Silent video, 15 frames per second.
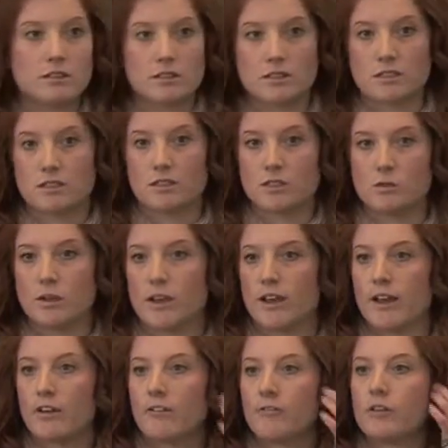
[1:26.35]
assistance, we
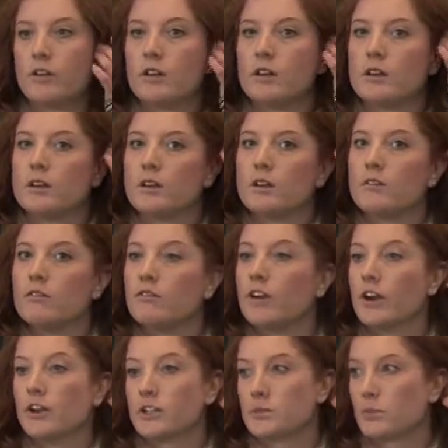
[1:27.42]
have
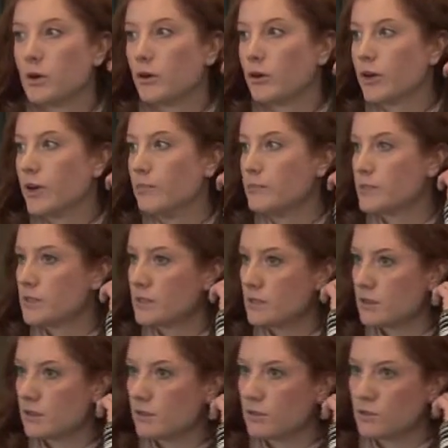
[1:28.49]
various programs
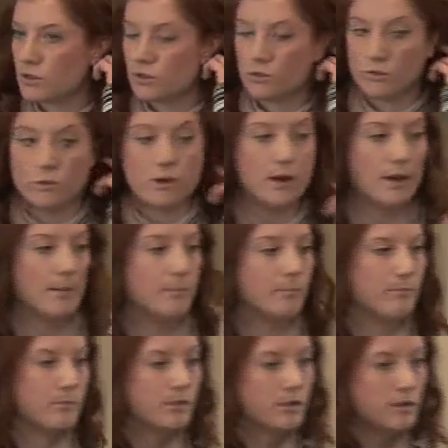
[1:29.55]
to
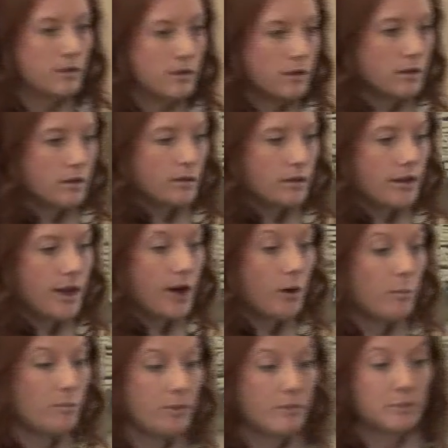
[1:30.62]

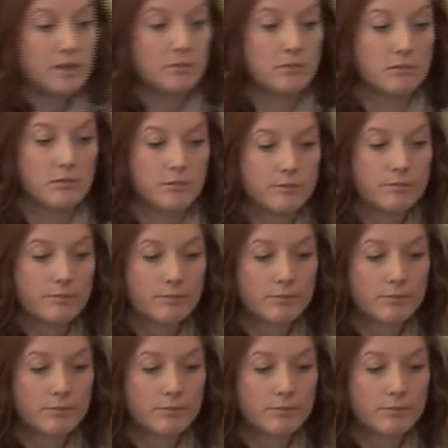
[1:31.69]
help people